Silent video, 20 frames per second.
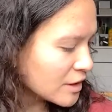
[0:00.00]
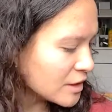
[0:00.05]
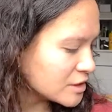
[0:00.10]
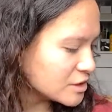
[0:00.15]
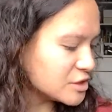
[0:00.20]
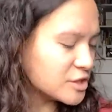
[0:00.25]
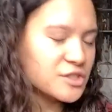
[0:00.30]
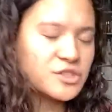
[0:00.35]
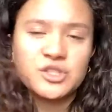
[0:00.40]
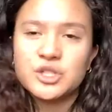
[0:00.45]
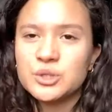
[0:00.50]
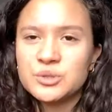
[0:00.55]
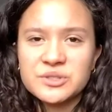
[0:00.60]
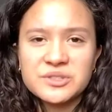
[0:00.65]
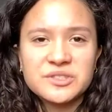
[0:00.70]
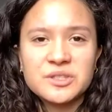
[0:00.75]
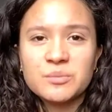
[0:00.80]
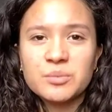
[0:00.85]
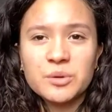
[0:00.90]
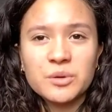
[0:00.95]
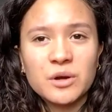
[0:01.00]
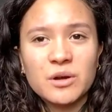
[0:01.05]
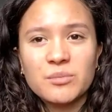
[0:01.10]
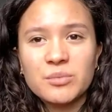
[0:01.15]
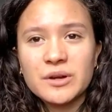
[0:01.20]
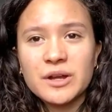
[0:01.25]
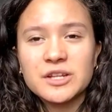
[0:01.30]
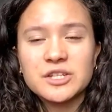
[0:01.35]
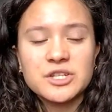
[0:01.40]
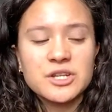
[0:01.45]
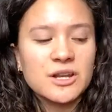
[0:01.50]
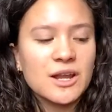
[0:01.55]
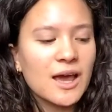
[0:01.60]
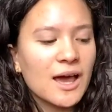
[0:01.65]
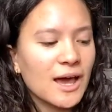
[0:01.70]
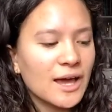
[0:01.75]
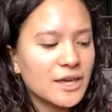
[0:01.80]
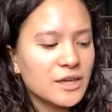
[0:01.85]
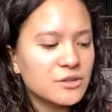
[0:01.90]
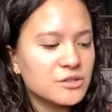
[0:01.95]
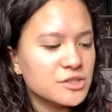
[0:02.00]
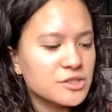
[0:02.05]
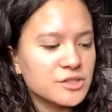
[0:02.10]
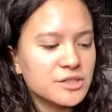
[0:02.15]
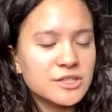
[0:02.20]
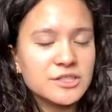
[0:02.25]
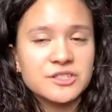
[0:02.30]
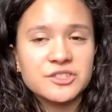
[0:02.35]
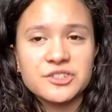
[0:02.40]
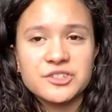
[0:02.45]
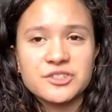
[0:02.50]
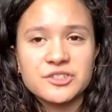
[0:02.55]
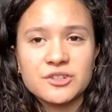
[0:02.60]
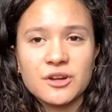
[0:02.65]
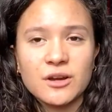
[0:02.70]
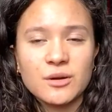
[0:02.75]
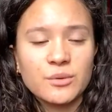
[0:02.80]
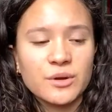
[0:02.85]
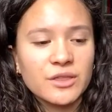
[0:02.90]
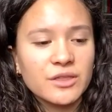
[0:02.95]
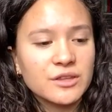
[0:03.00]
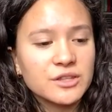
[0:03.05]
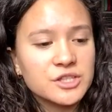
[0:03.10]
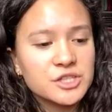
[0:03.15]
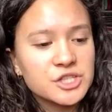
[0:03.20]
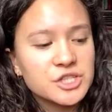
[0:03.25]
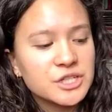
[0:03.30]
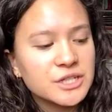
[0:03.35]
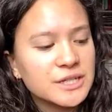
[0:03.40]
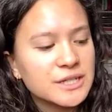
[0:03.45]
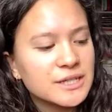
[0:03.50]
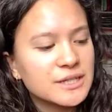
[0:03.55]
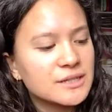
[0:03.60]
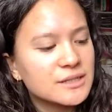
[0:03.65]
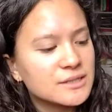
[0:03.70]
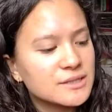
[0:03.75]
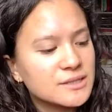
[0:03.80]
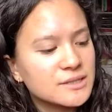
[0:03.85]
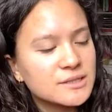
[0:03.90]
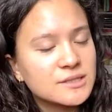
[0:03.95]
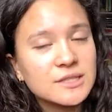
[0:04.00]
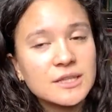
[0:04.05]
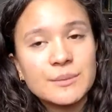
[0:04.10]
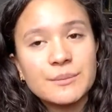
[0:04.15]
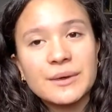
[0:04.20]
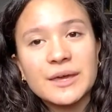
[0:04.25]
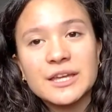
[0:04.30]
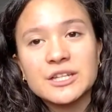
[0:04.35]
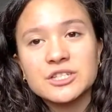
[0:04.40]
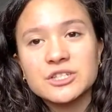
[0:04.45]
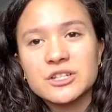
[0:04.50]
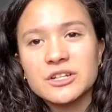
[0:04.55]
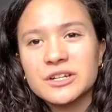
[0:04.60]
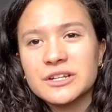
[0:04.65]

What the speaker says: just choose a simple chord progression. I usually just start with a G, C major,